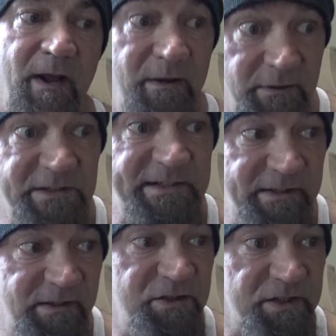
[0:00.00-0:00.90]
And this
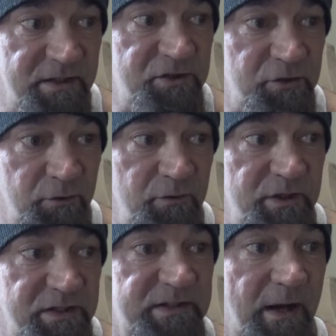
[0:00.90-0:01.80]
leads into
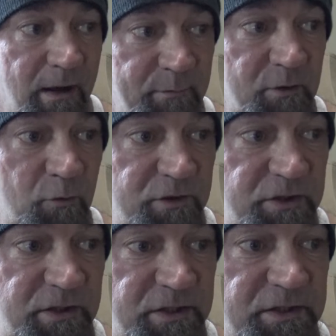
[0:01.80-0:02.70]
this topic, which
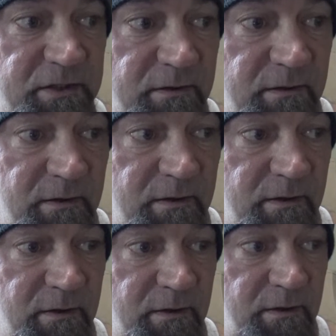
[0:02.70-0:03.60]
is
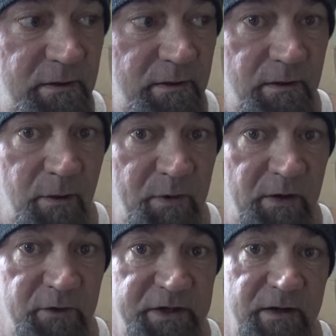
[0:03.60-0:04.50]

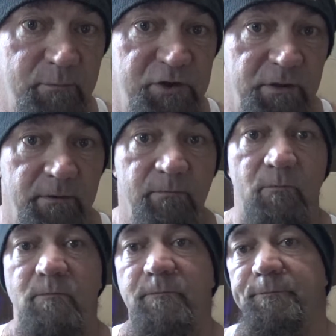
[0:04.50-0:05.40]
about redemption.
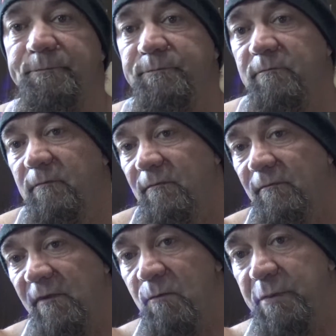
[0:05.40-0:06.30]

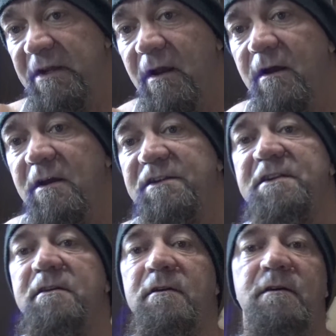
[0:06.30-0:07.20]

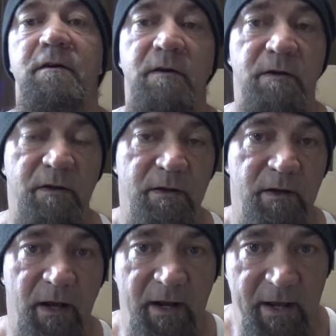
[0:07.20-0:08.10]
Because
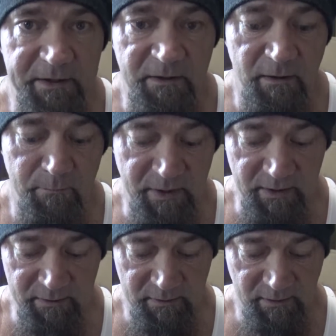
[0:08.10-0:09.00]
I had a young
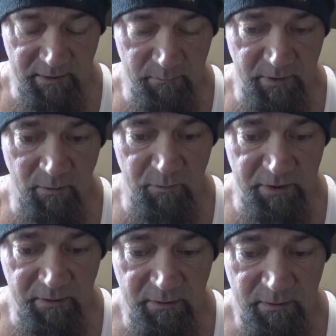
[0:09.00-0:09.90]
man email
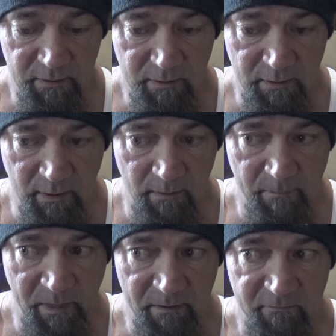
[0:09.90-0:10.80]
me
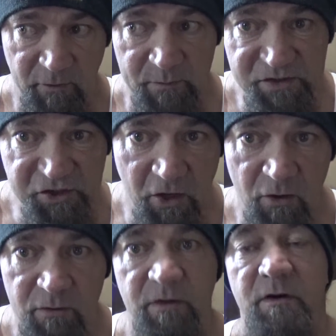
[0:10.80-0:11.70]
um, from his
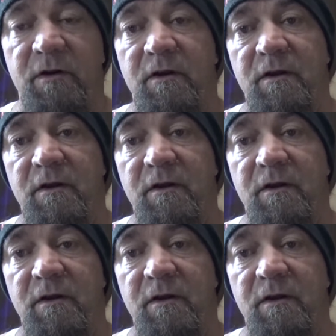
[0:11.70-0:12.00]
tone